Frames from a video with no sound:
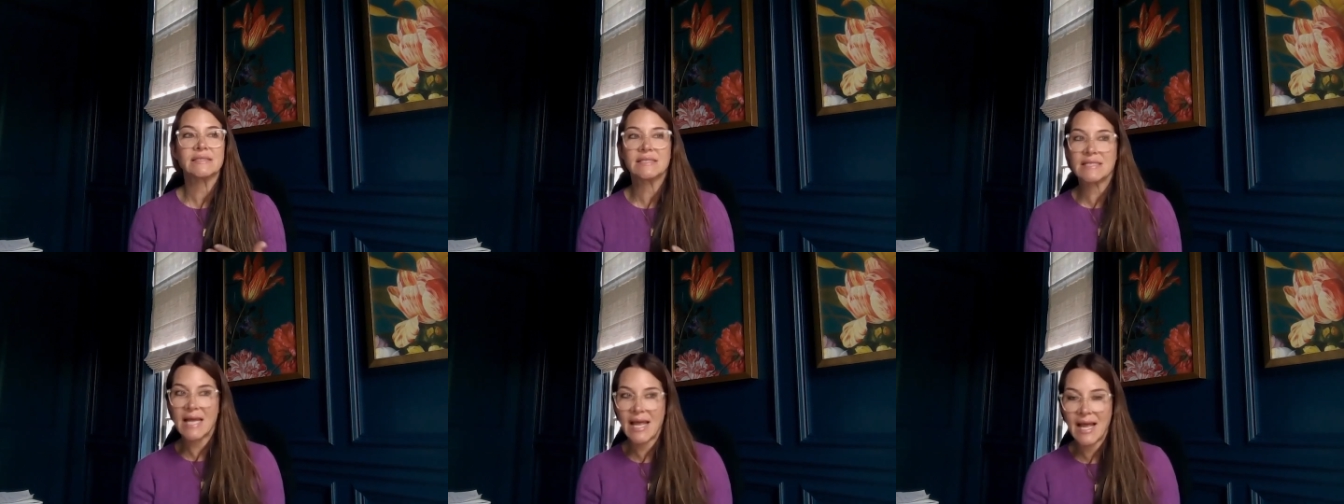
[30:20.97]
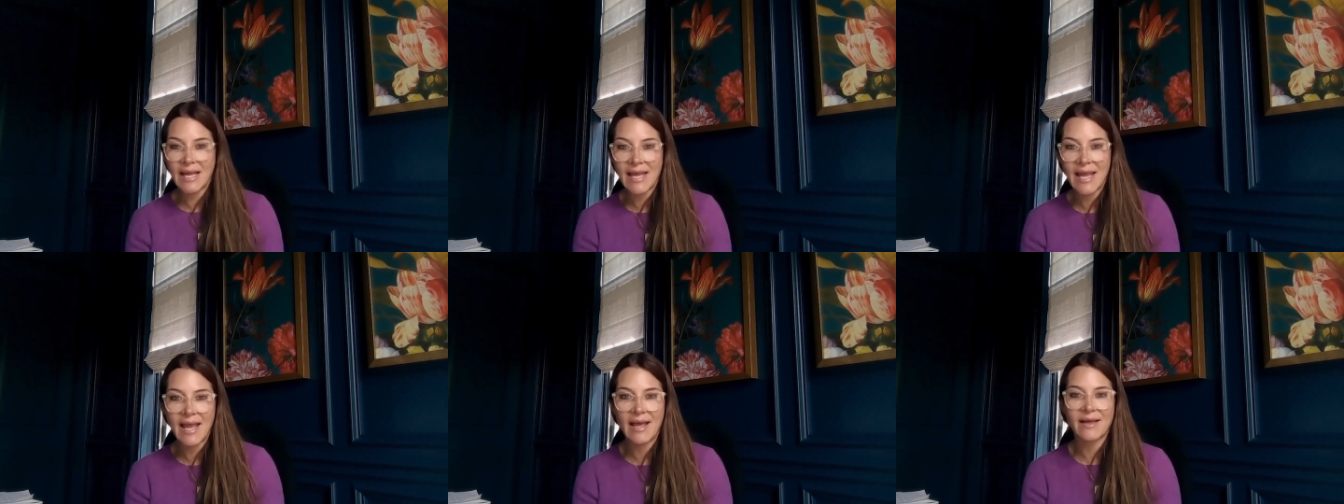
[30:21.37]
today I
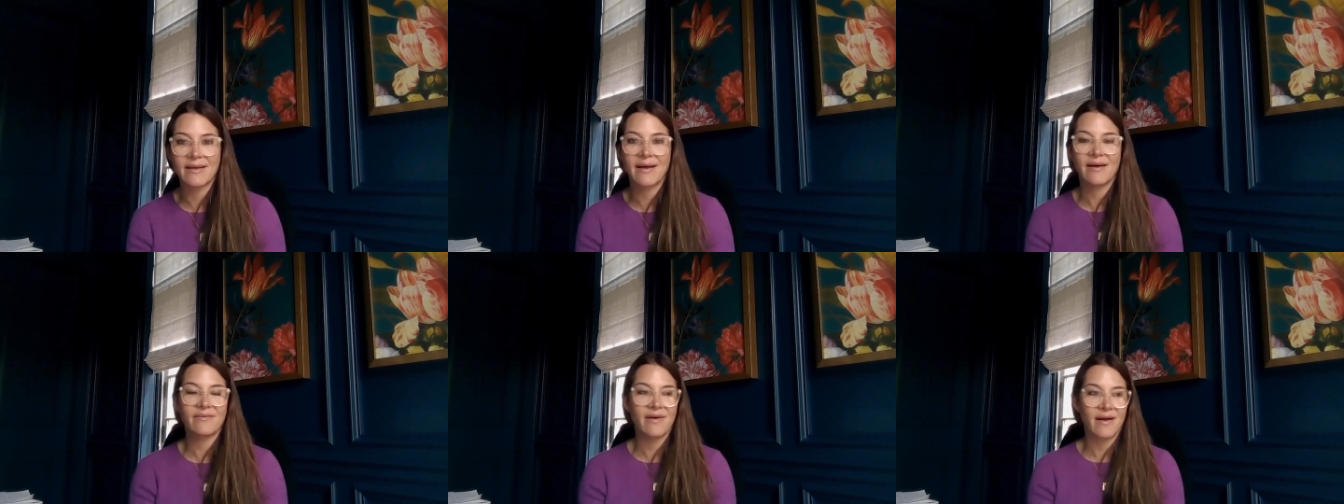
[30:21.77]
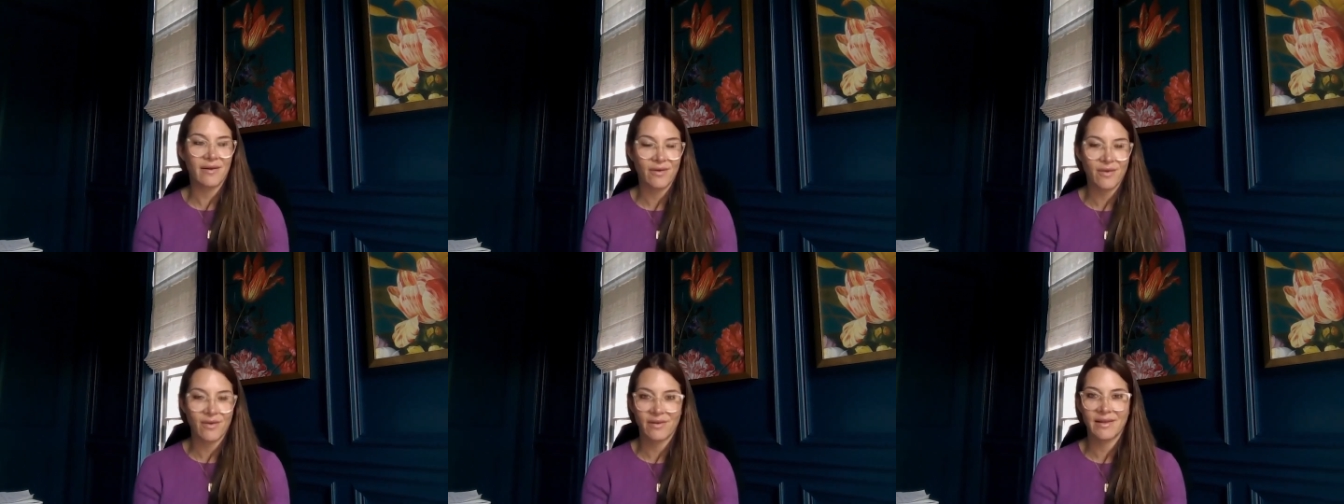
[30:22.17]
can't. I've got
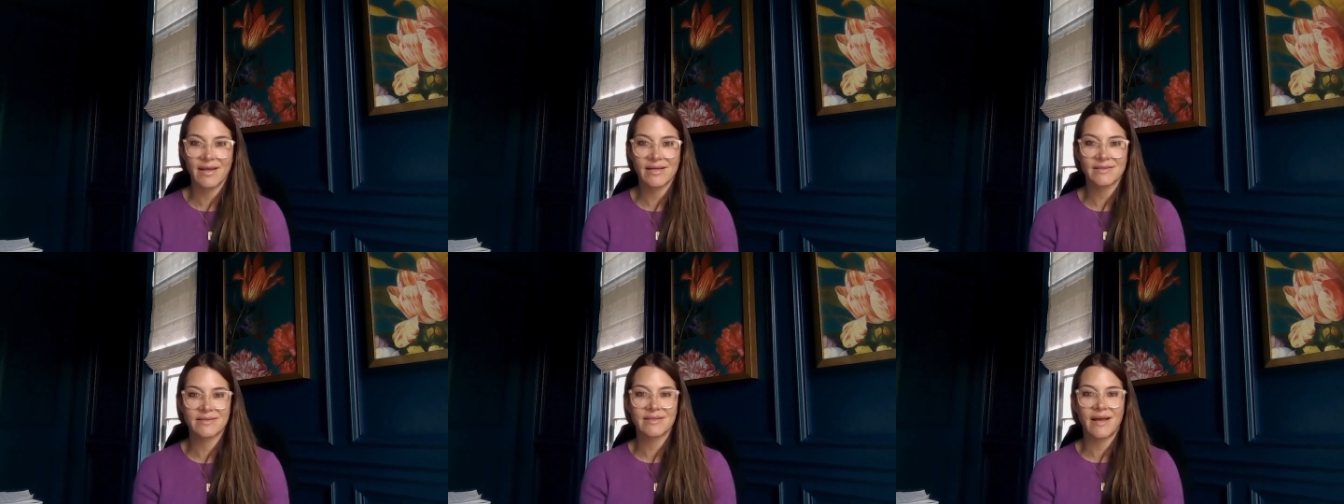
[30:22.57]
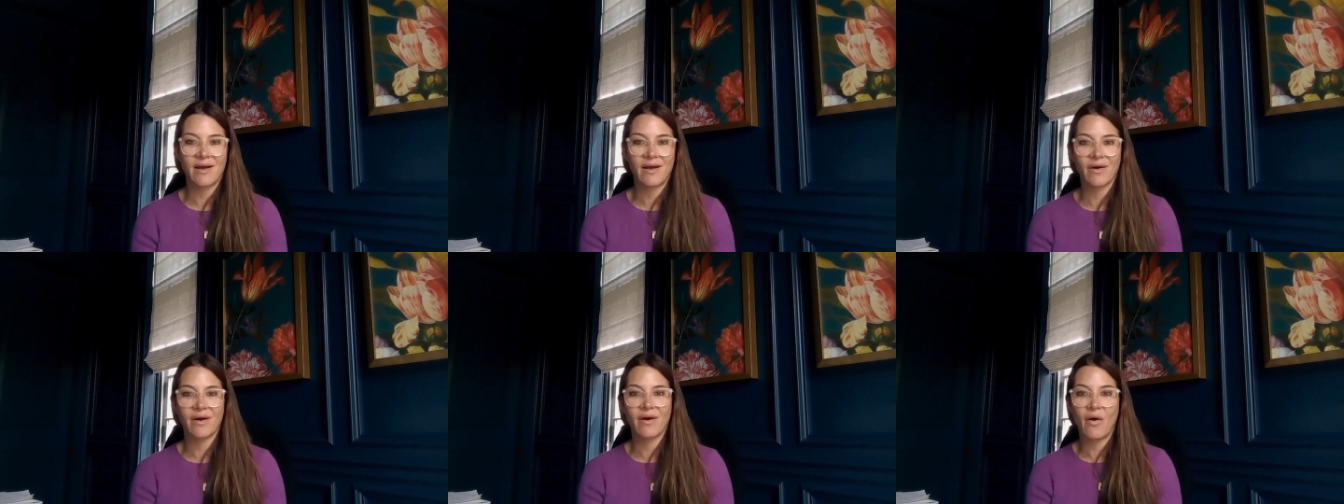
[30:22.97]
to go to this
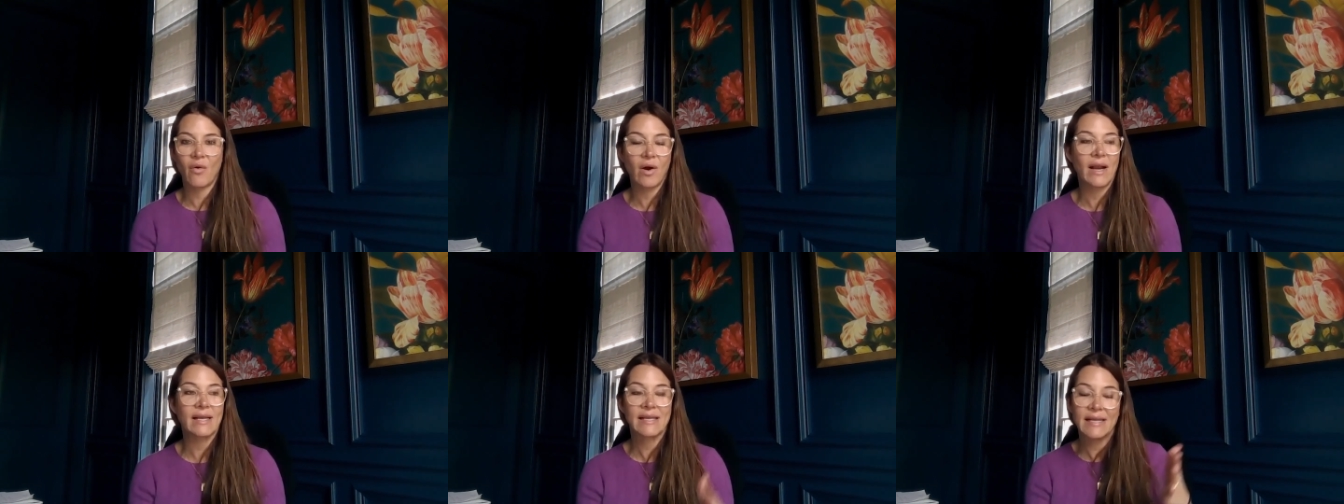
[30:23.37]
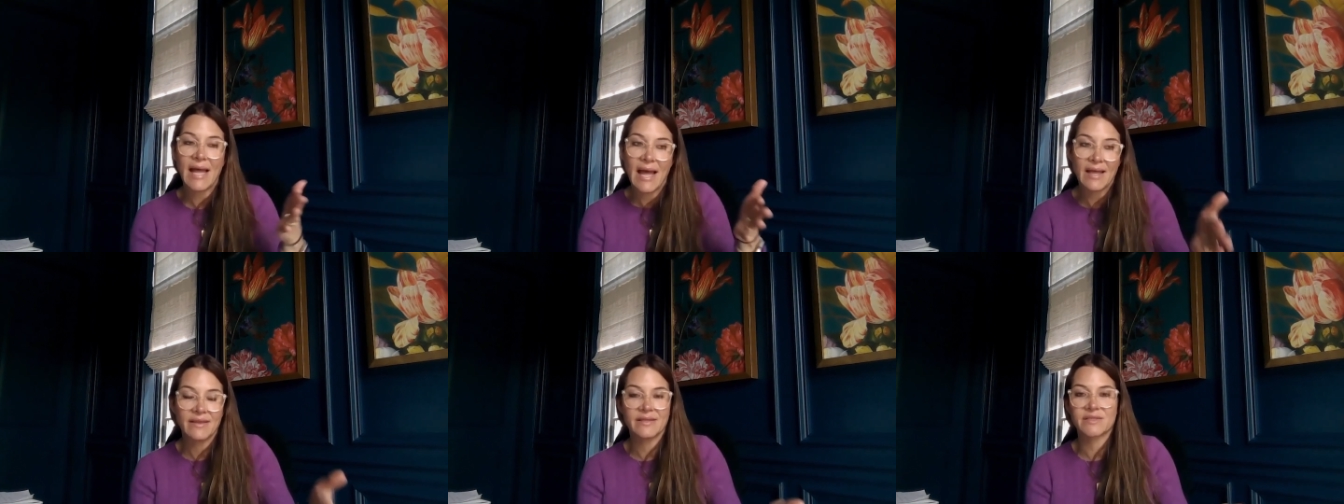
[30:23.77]
or or I need
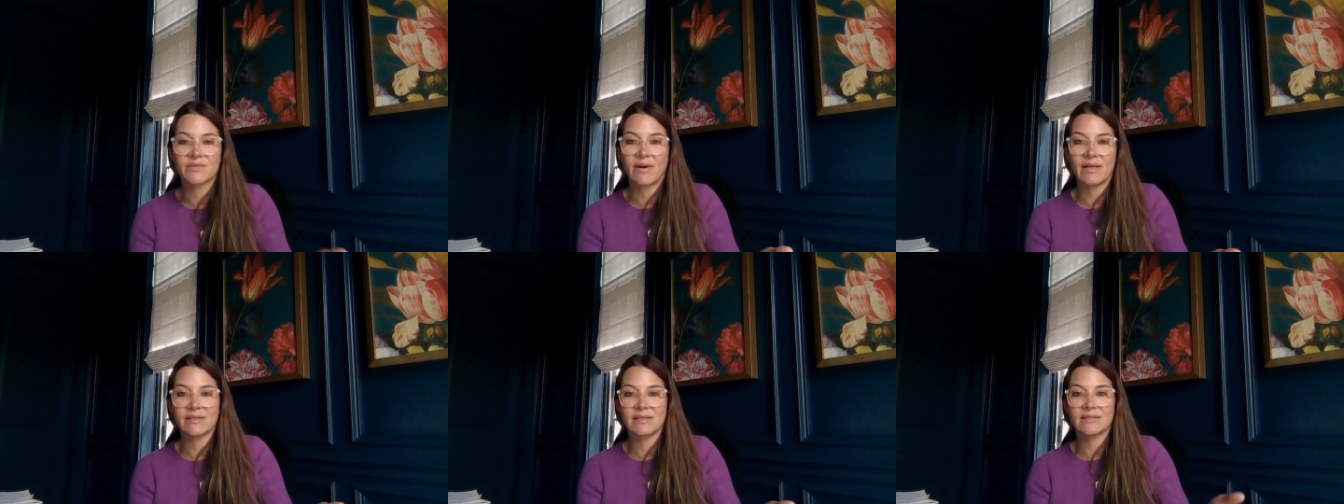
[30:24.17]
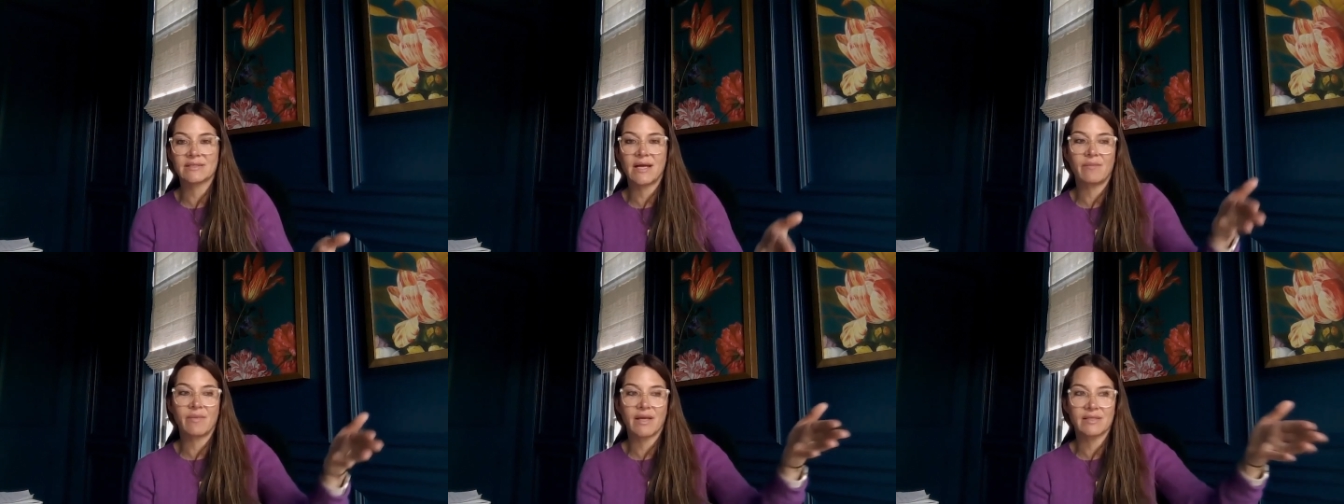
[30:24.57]
to end this right at this
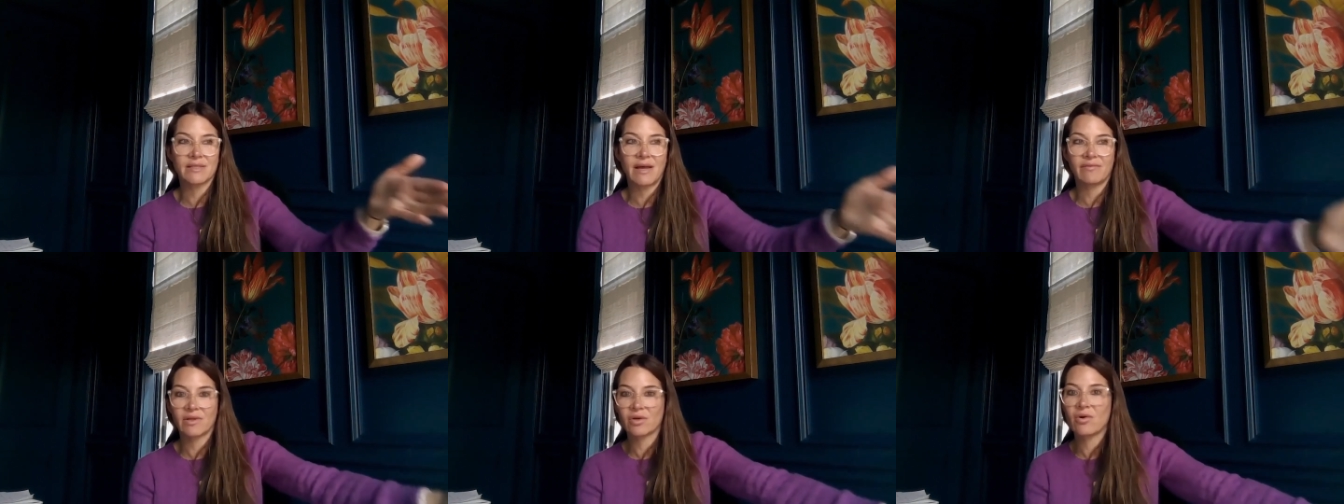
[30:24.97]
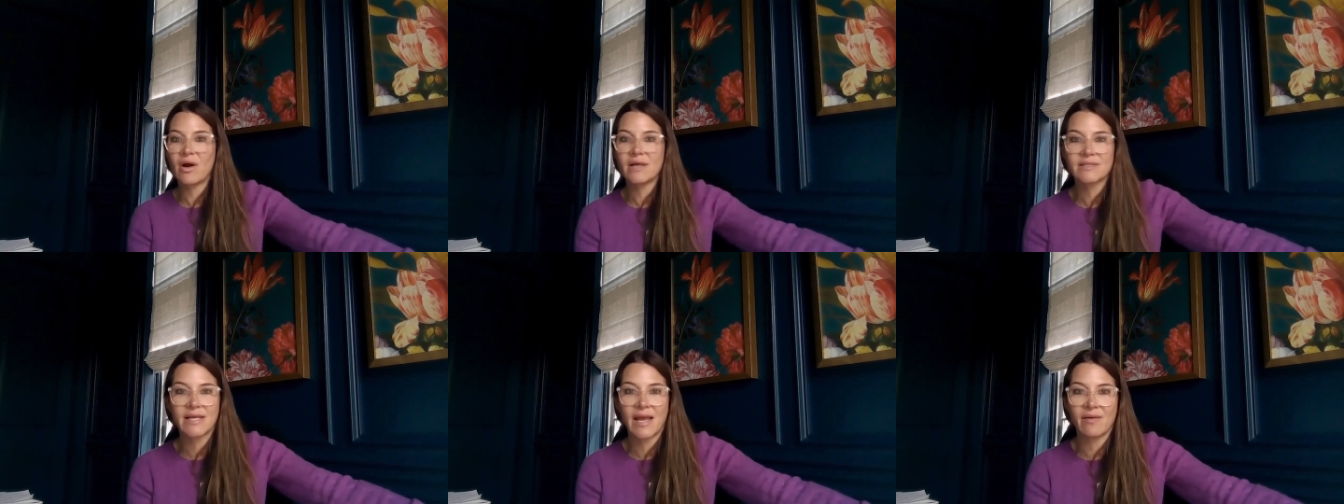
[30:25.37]
time because I have a
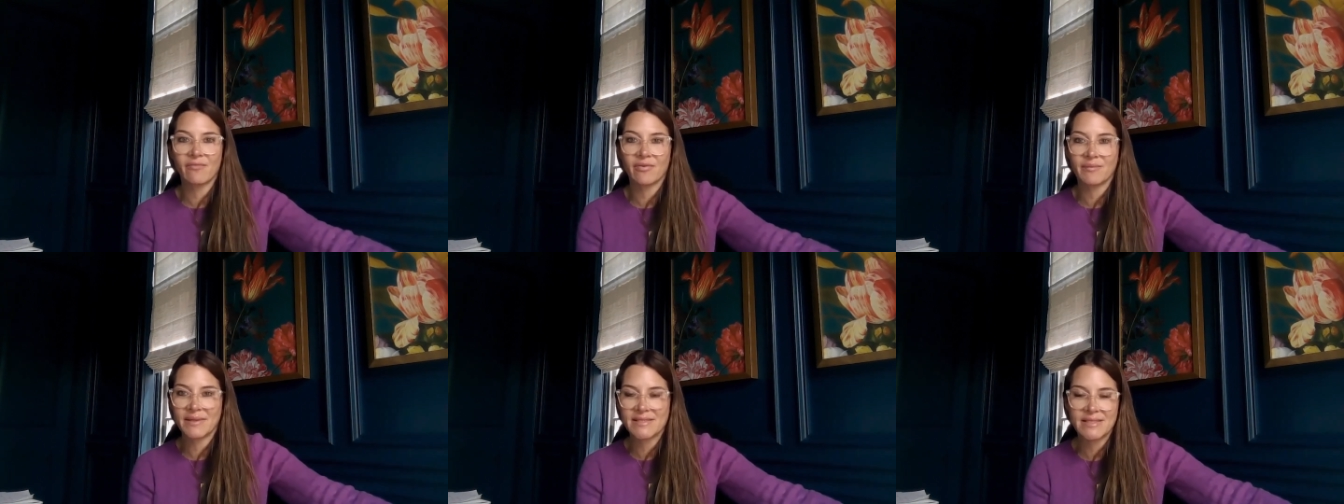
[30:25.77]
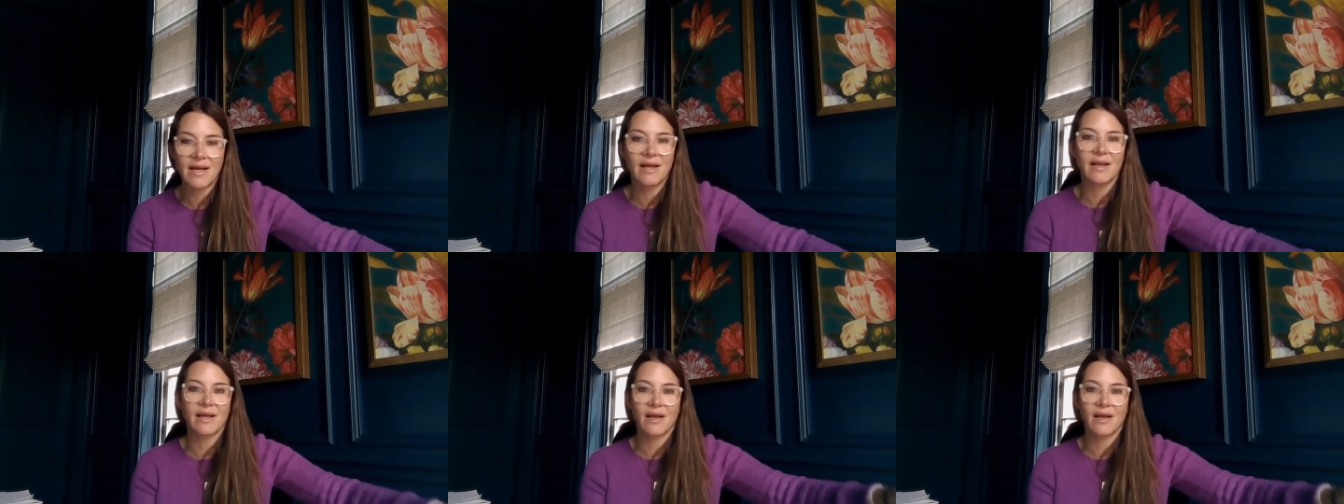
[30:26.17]
lacrosse game for my son.